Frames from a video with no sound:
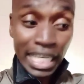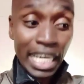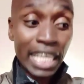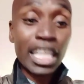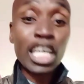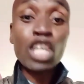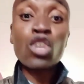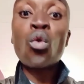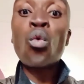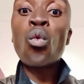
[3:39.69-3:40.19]
and
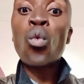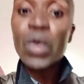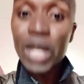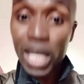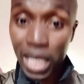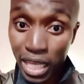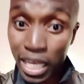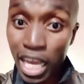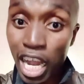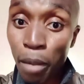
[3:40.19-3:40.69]
then
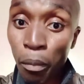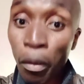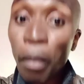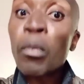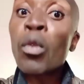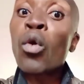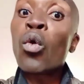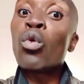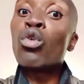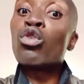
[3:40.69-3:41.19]
we, the young
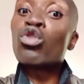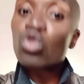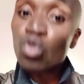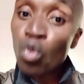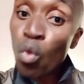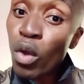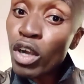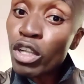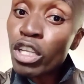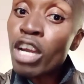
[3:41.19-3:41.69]
people, will do
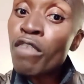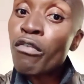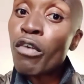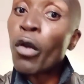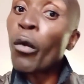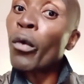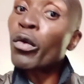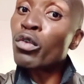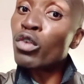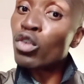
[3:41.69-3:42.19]
whatever
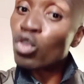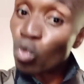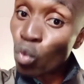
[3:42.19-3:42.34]
we want to